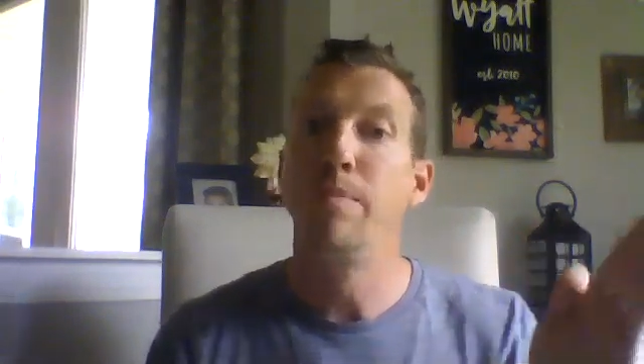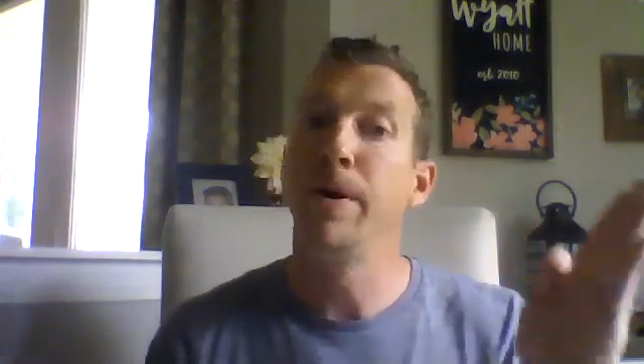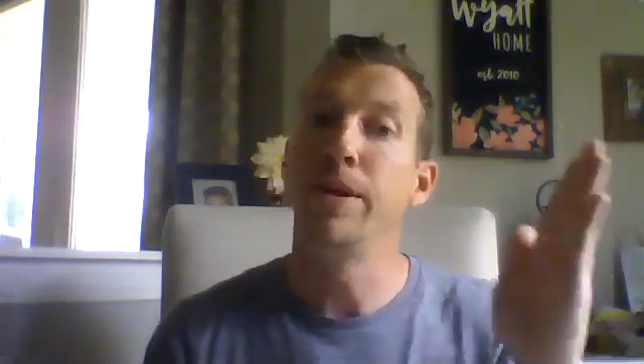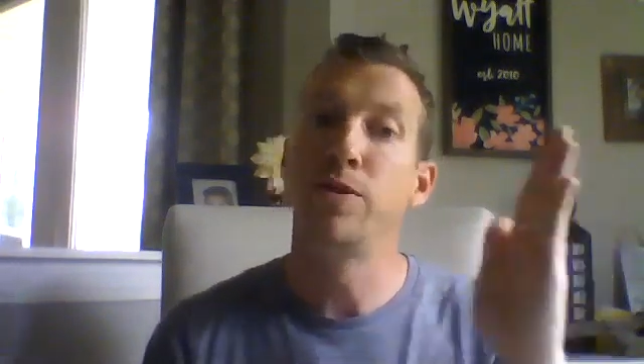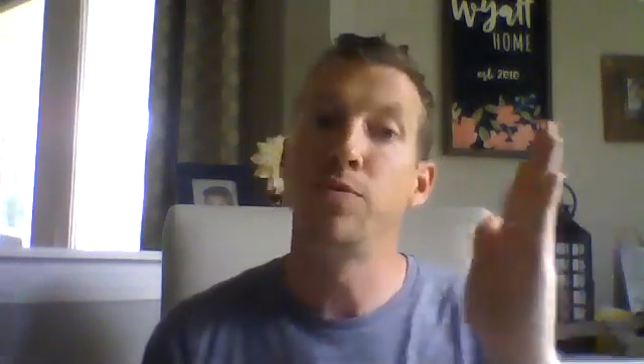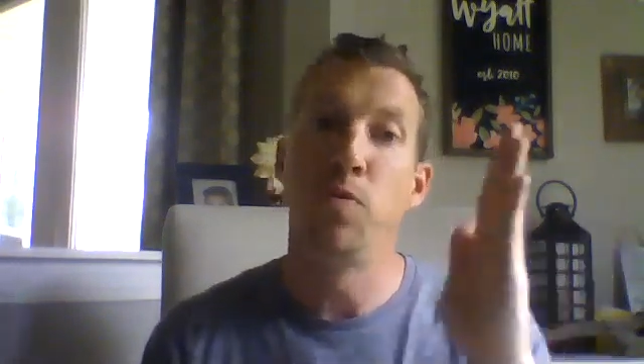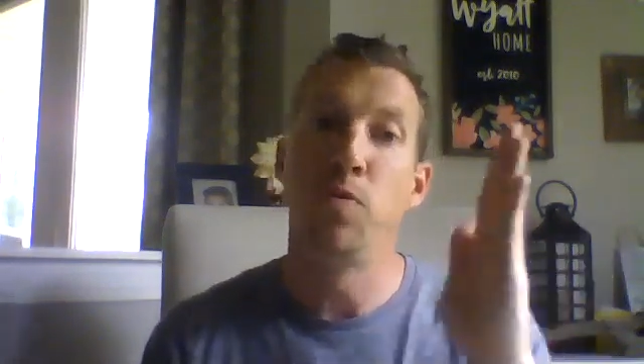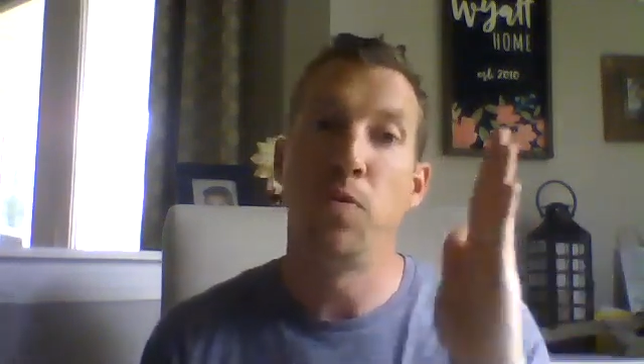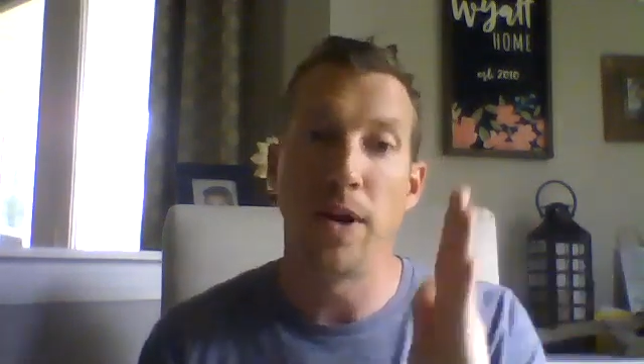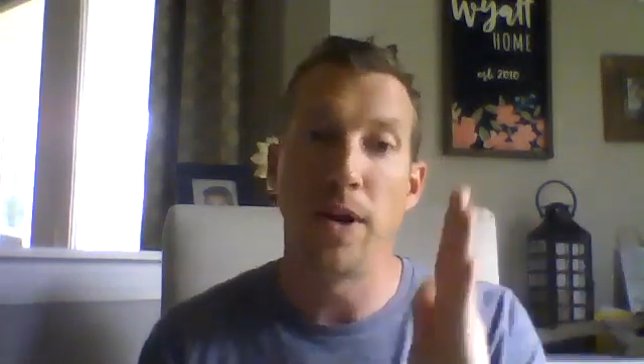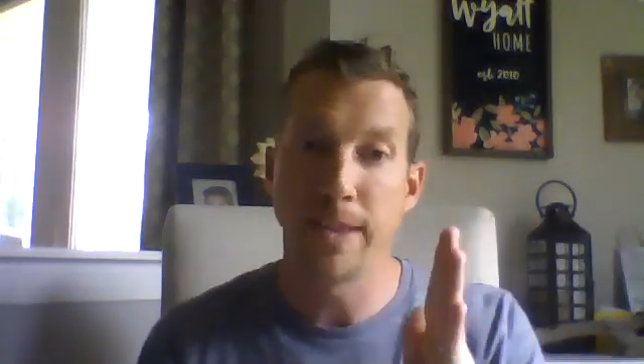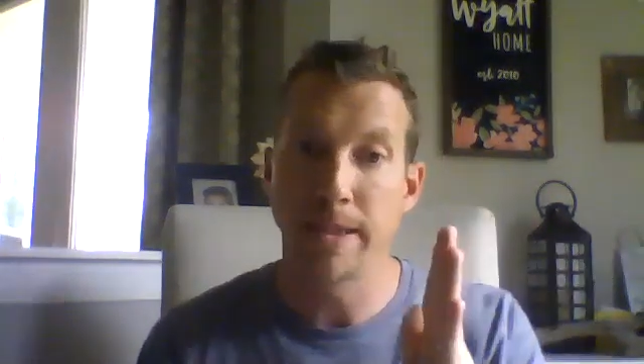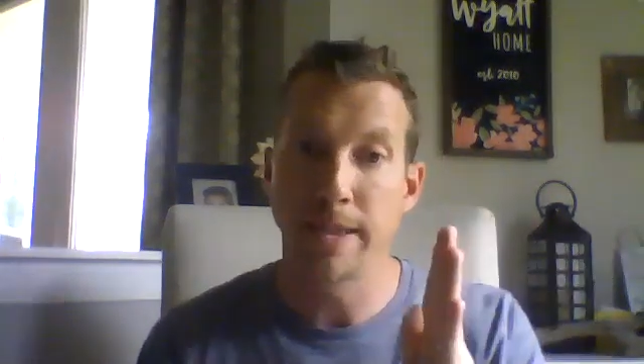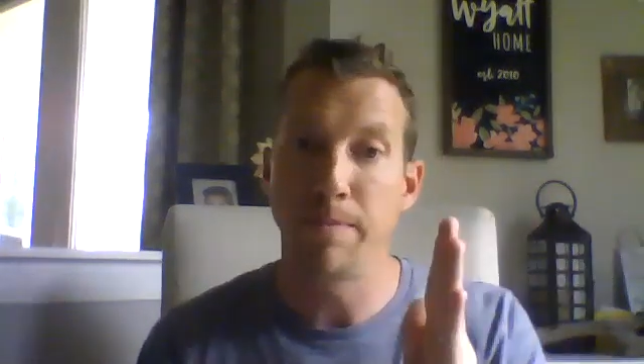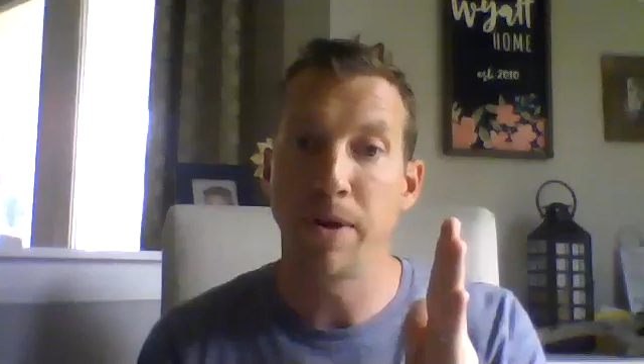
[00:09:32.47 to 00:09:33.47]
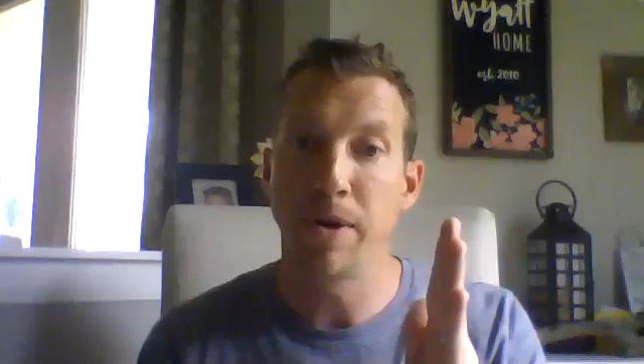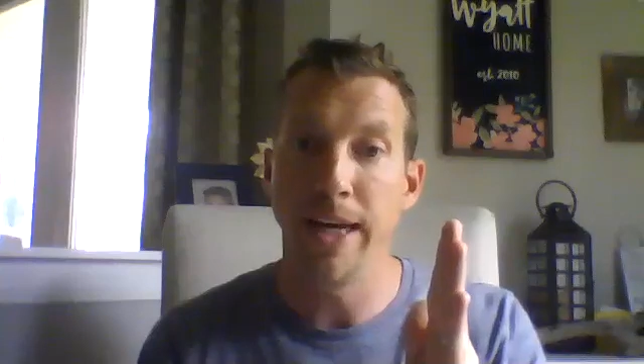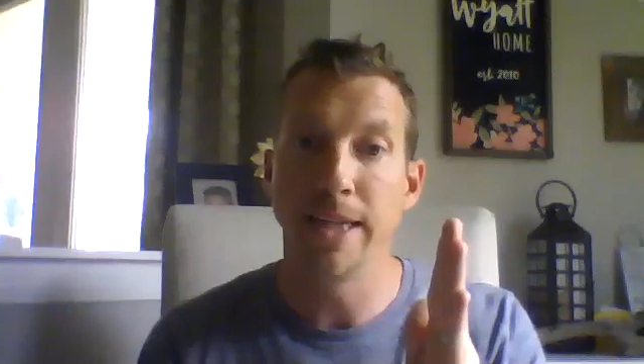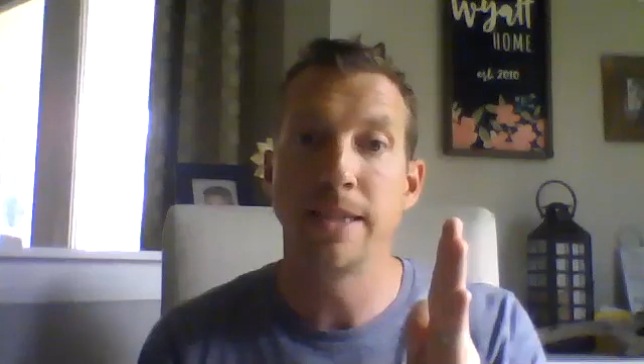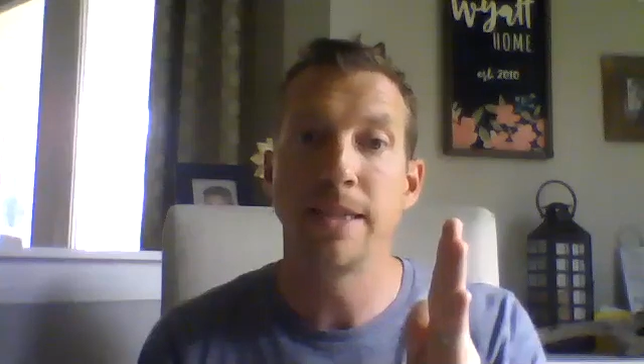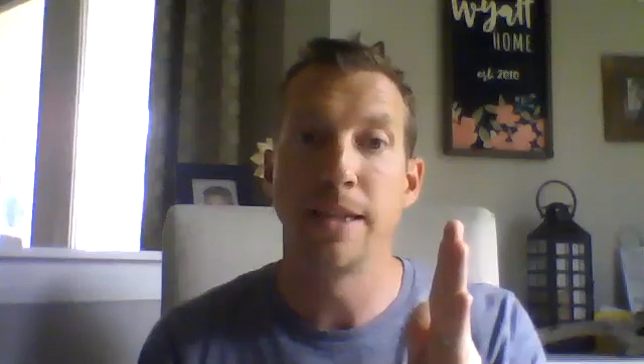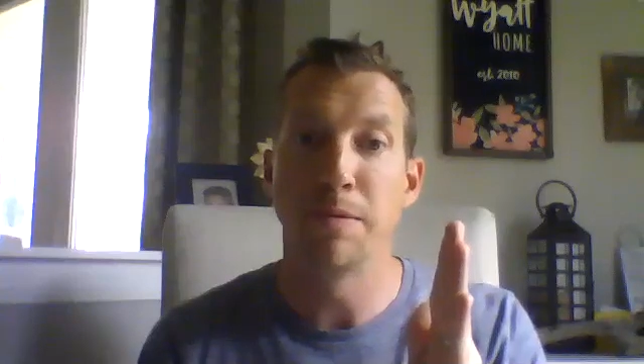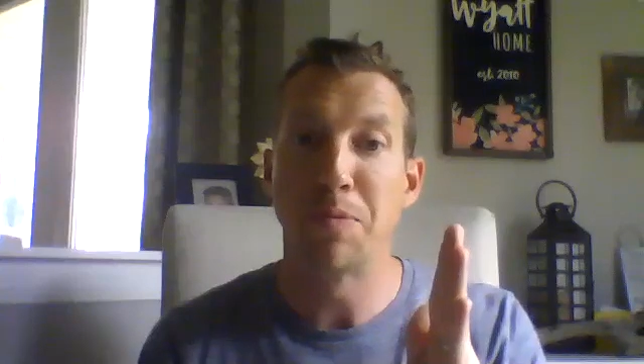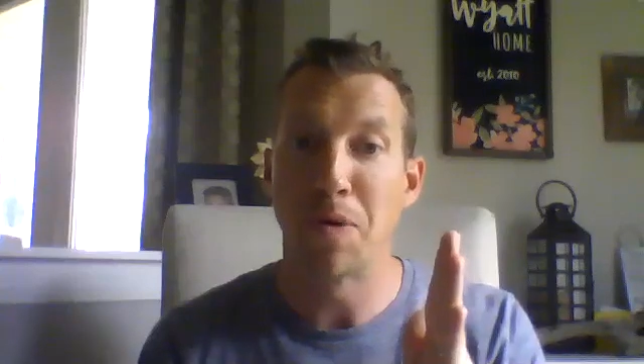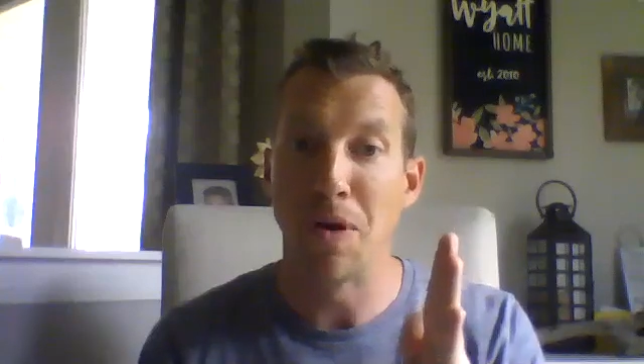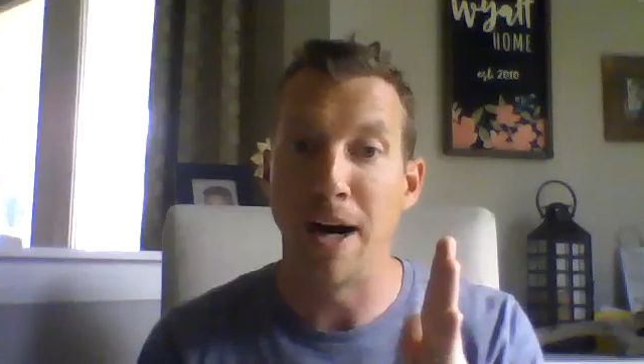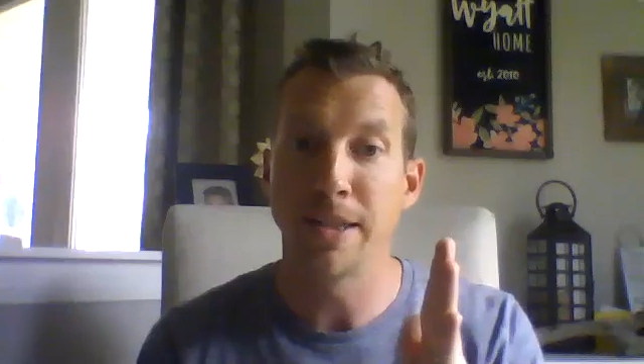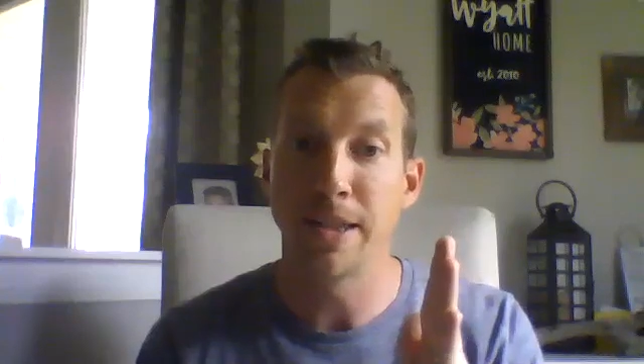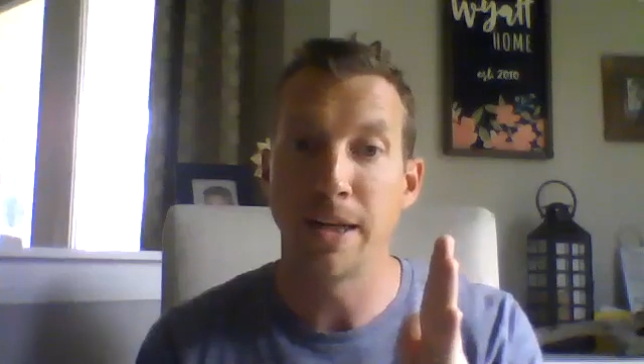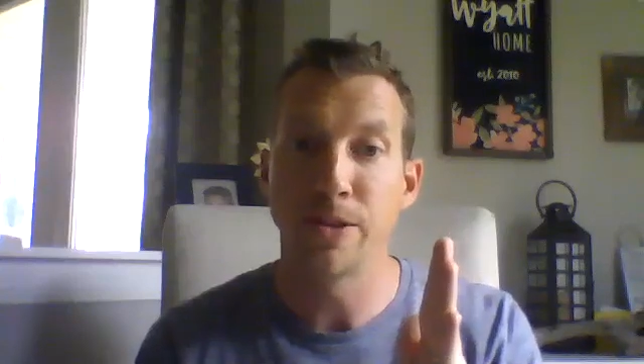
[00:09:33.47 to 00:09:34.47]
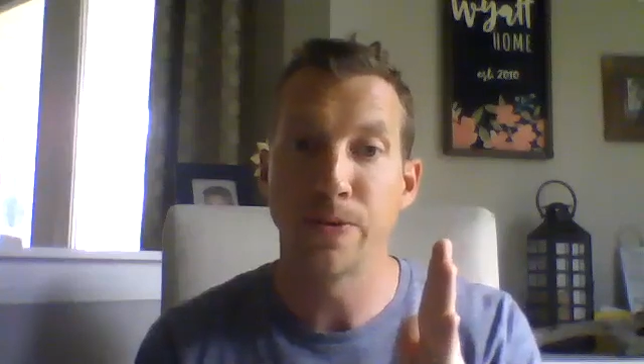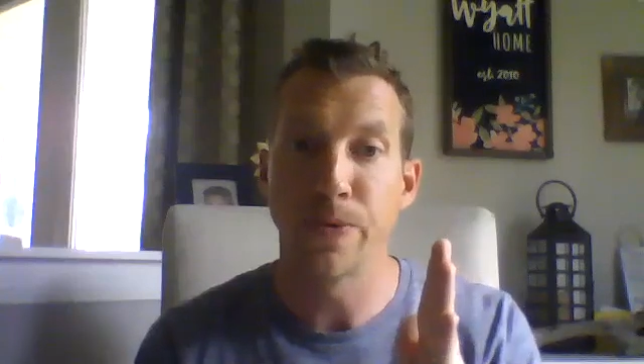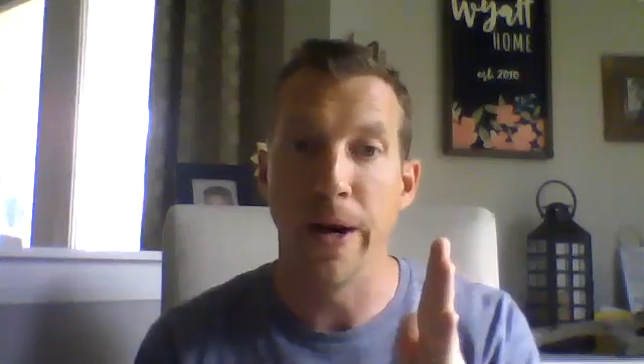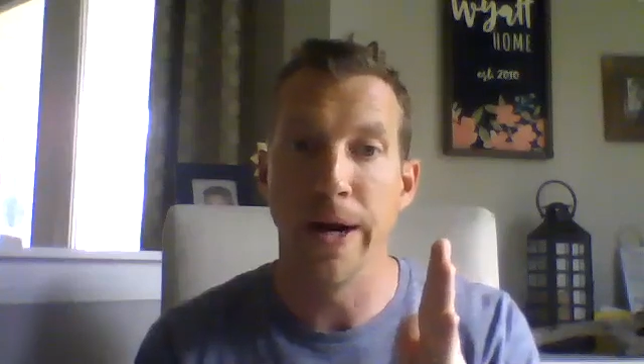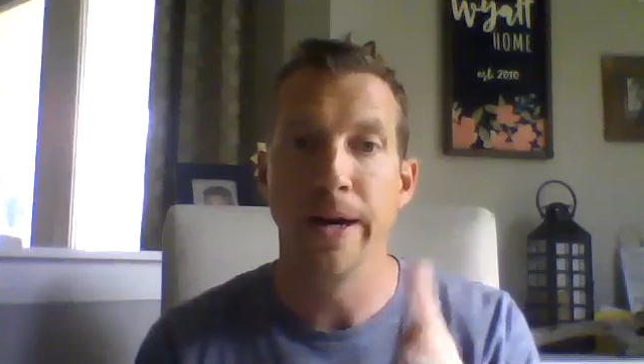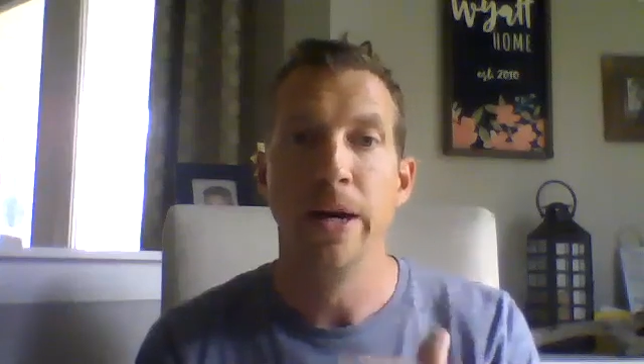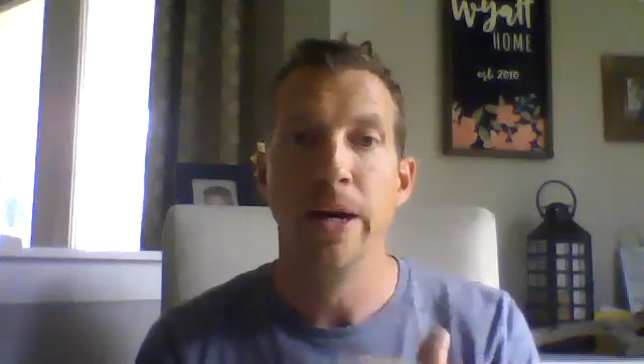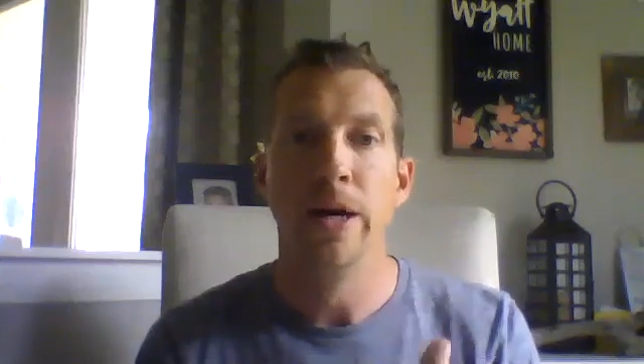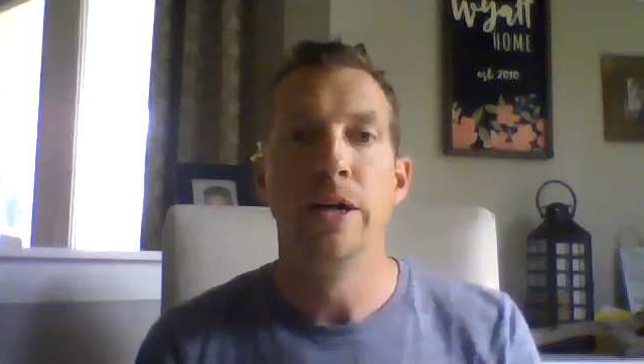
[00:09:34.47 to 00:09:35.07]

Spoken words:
but it's one step into the process, right?